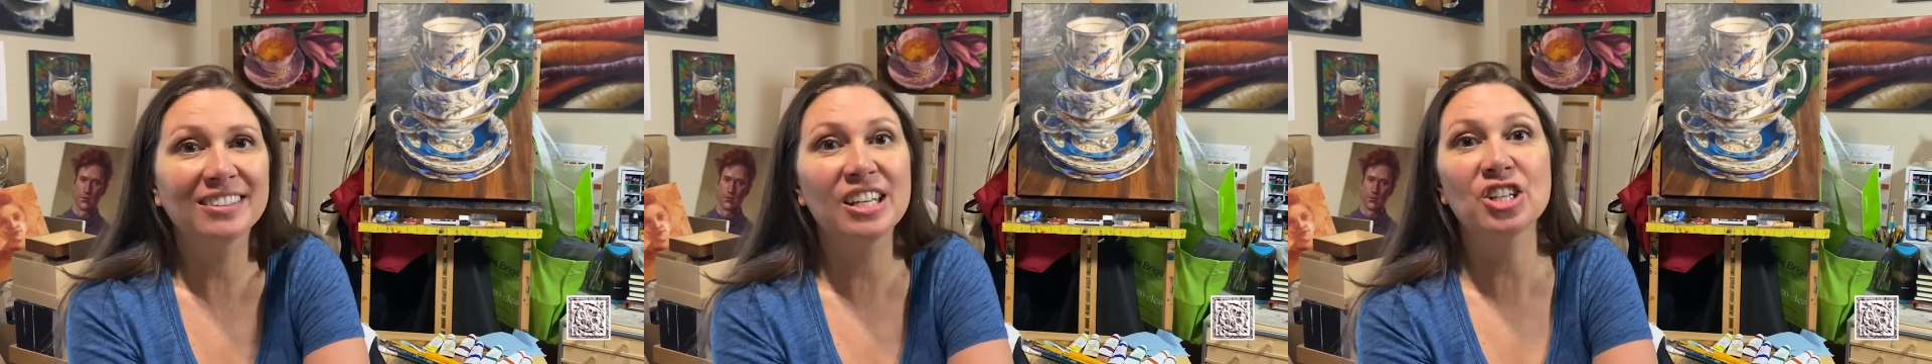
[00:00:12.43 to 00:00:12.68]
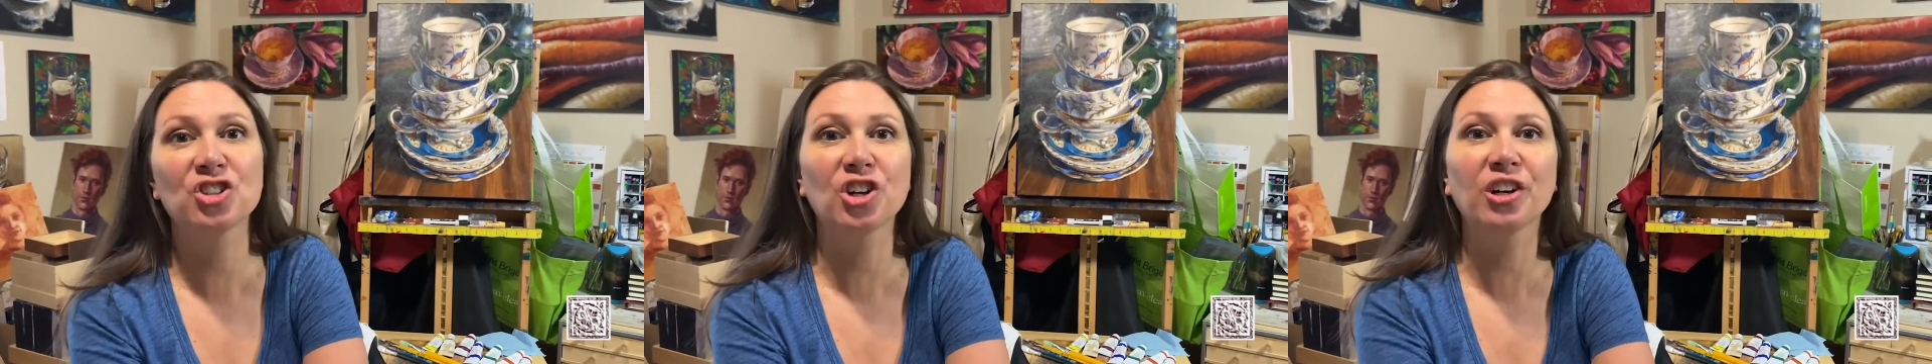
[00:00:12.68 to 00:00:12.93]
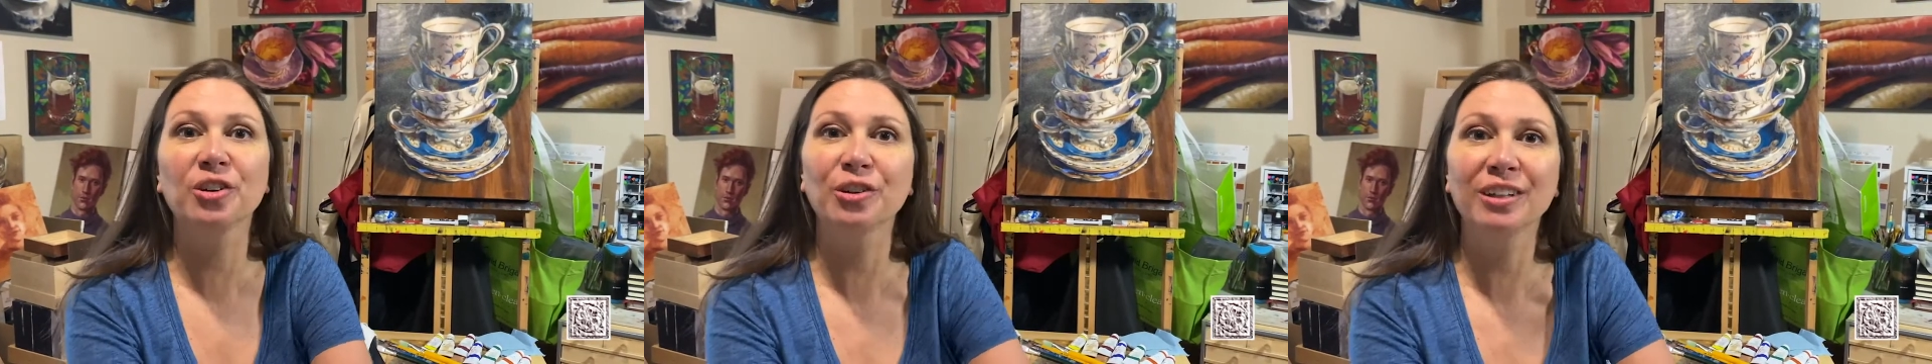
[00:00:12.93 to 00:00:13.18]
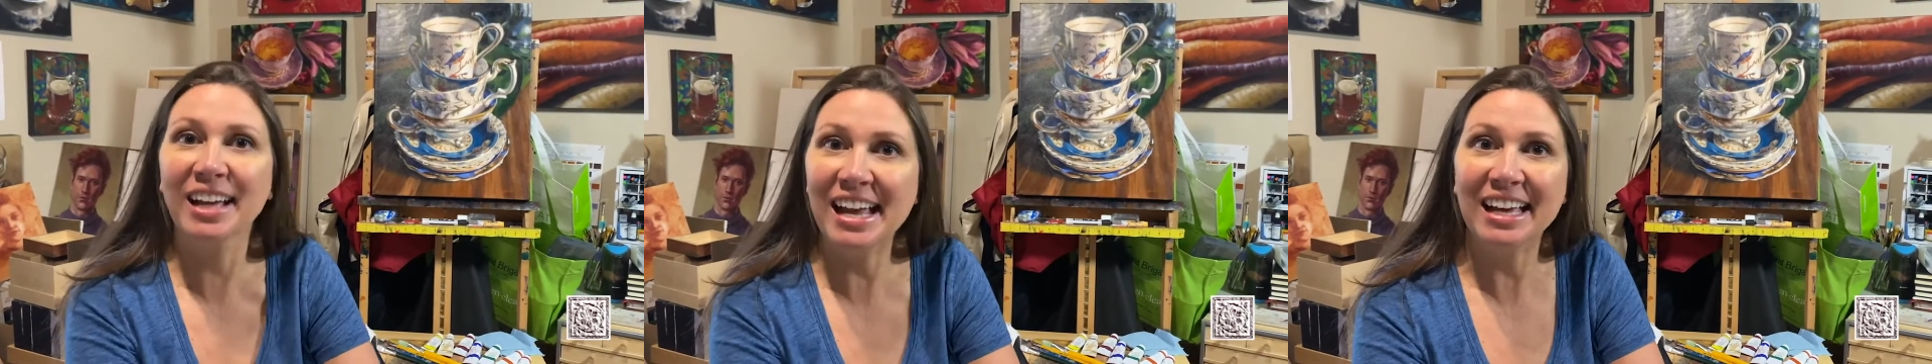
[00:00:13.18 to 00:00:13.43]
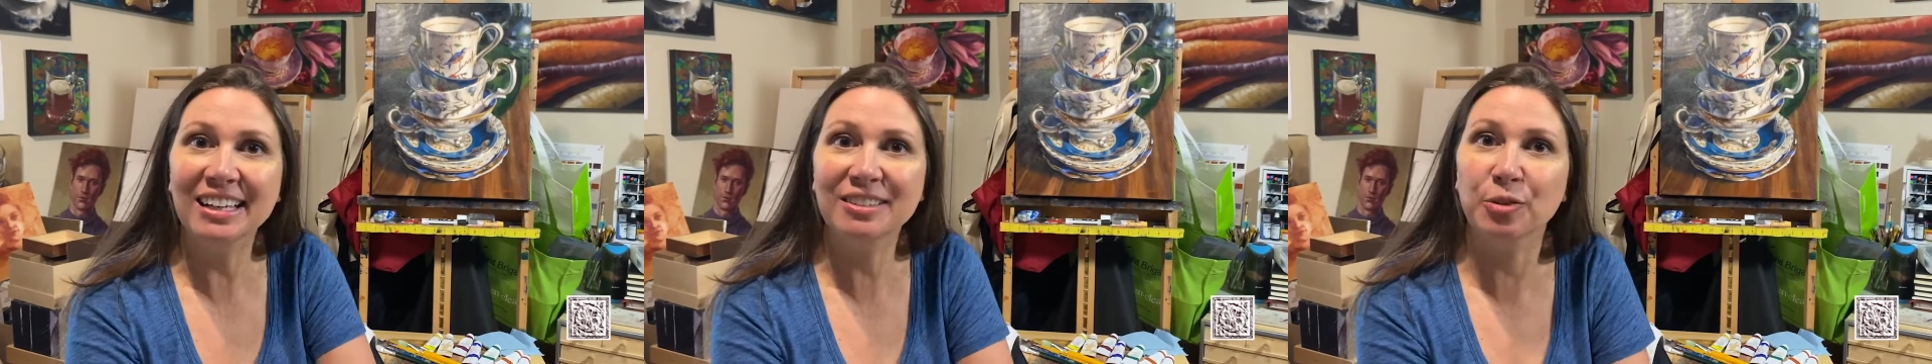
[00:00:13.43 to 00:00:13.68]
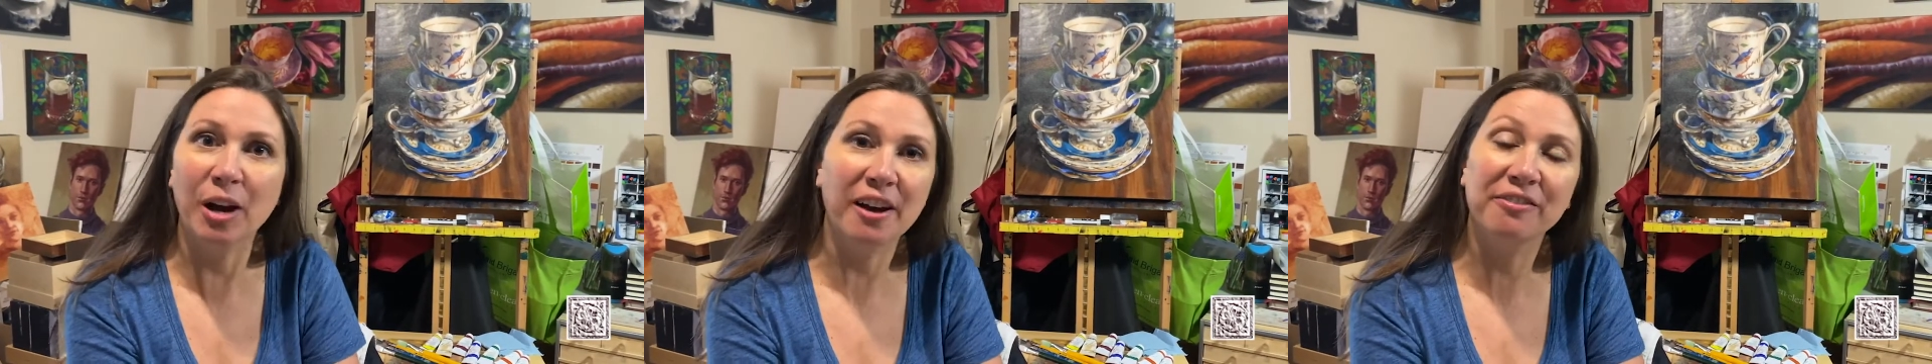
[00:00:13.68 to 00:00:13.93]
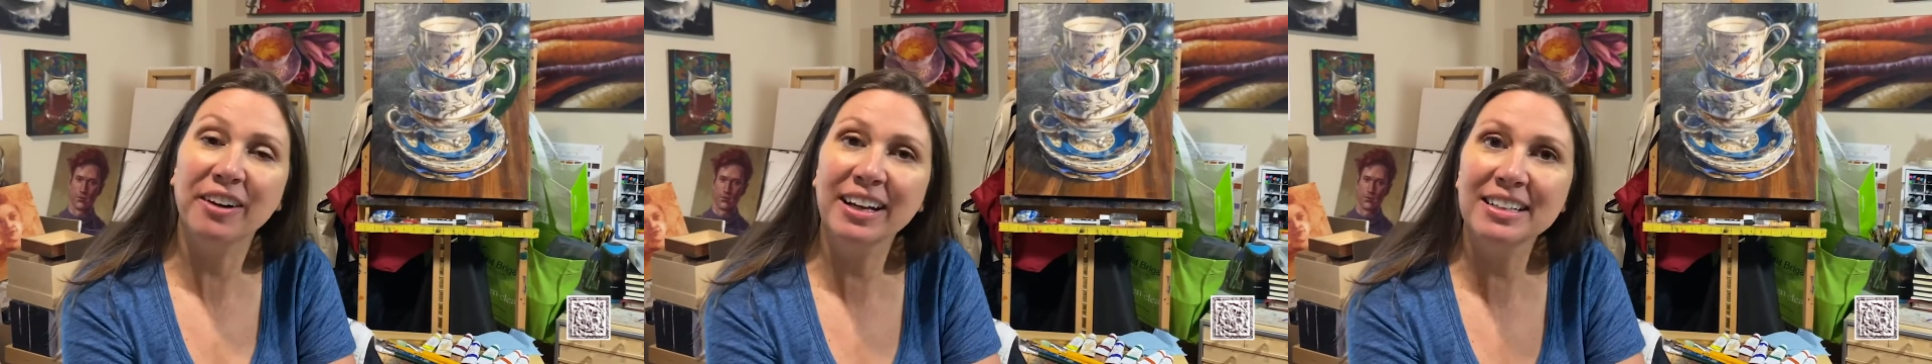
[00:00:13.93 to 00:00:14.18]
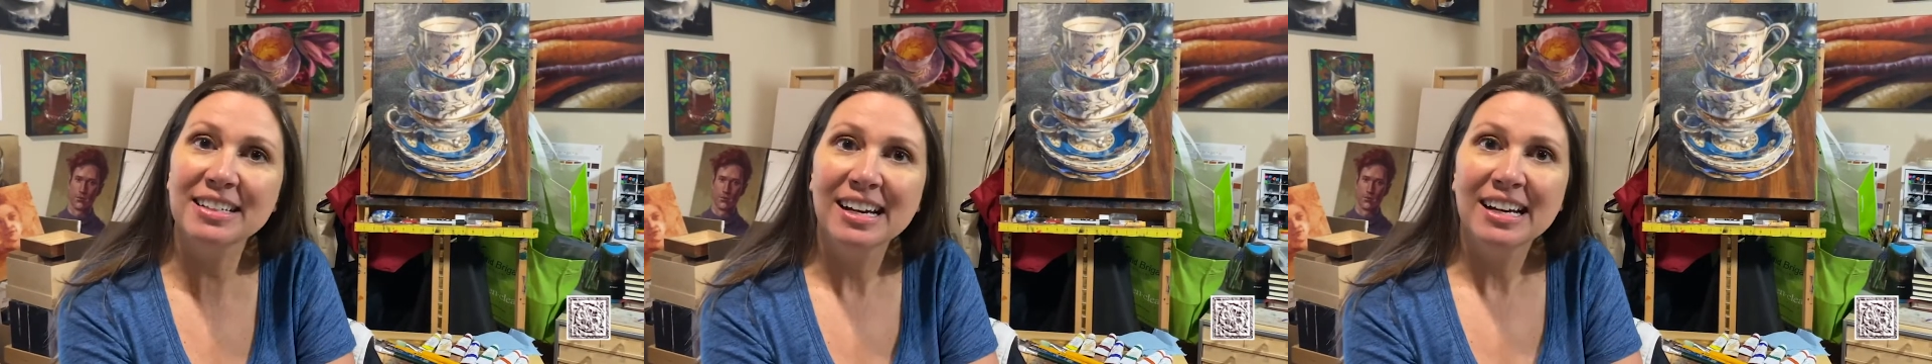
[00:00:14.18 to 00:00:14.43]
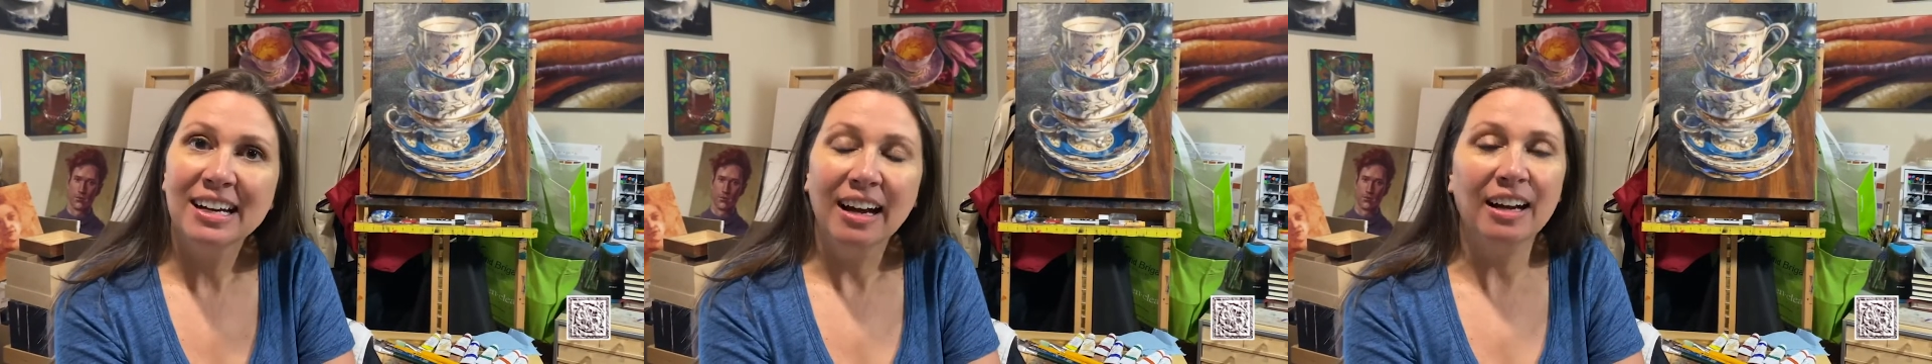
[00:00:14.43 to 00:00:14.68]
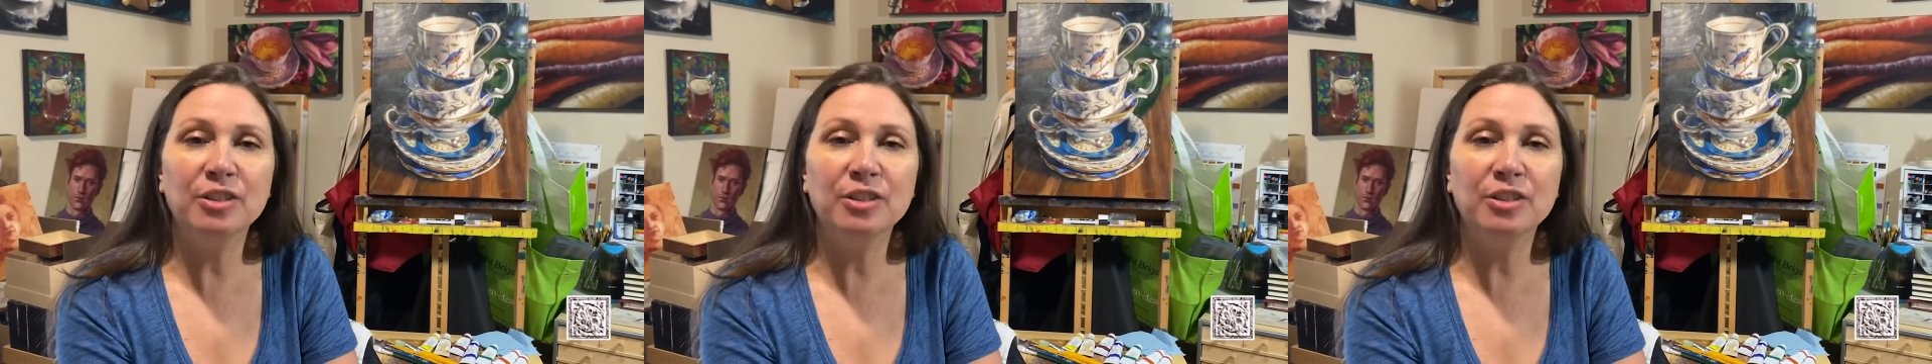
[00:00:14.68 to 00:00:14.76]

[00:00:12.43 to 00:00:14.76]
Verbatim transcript: in charcoal and graphite. I